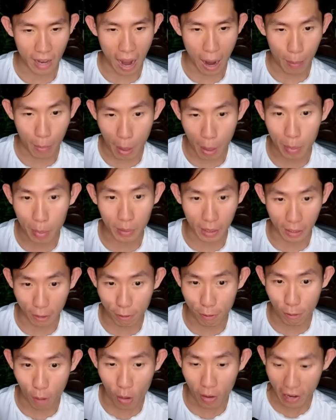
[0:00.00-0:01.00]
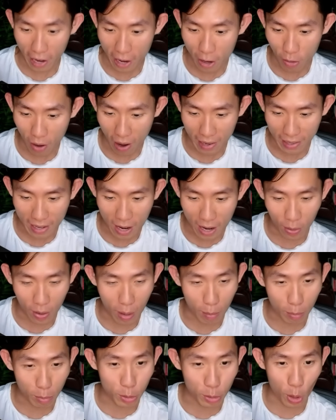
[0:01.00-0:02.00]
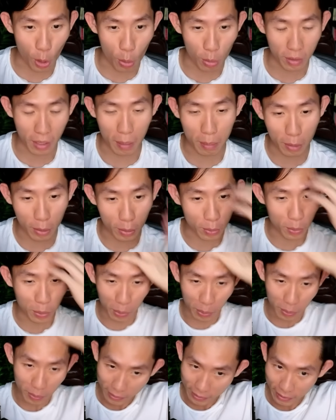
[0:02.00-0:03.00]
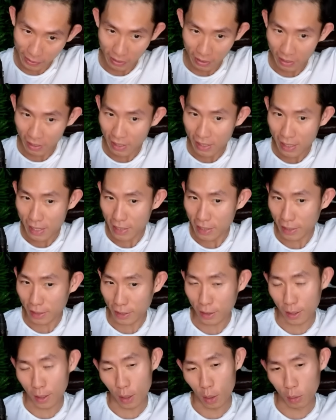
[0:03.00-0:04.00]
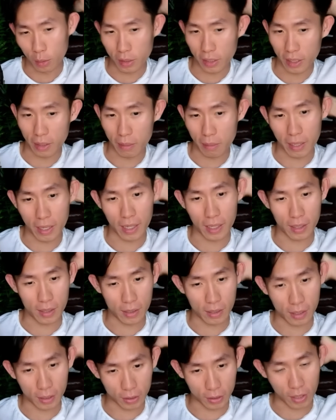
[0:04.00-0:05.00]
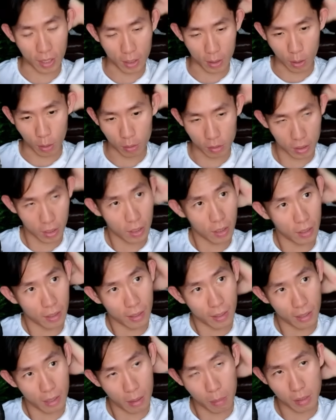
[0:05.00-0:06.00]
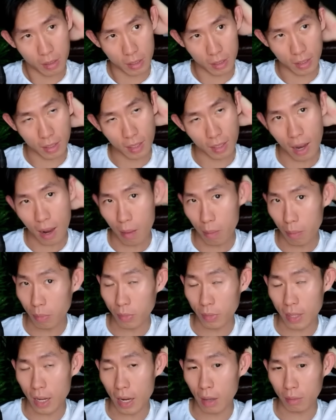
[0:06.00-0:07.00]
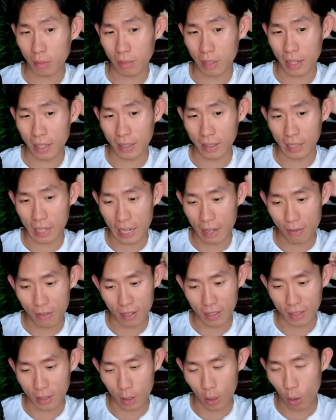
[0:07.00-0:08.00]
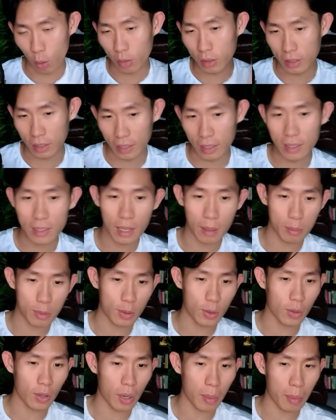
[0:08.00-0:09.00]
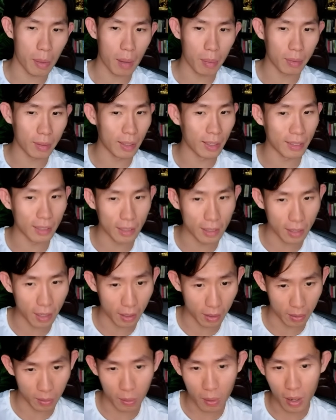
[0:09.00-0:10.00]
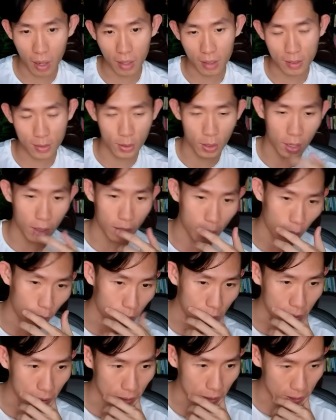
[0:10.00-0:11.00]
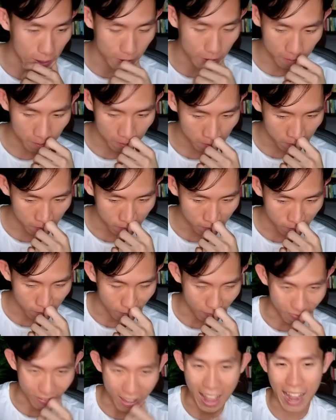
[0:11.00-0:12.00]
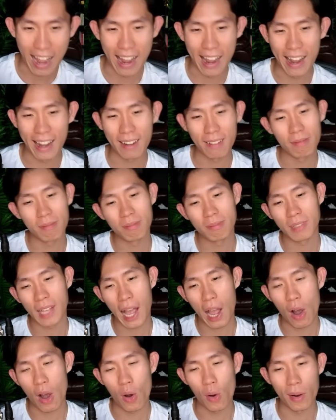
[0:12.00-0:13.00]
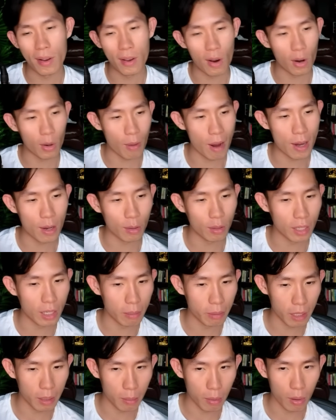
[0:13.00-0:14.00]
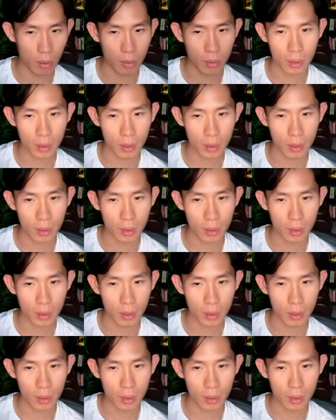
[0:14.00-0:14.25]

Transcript: I'm up 34k right now. I'm so tempted to. Let's close it, man. Should I close it? Let me see. I'm down 9k. If I close this, I'm still gonna be up 30k, right? Should I close this? Nah. I'll hold it all the way to TP, bro.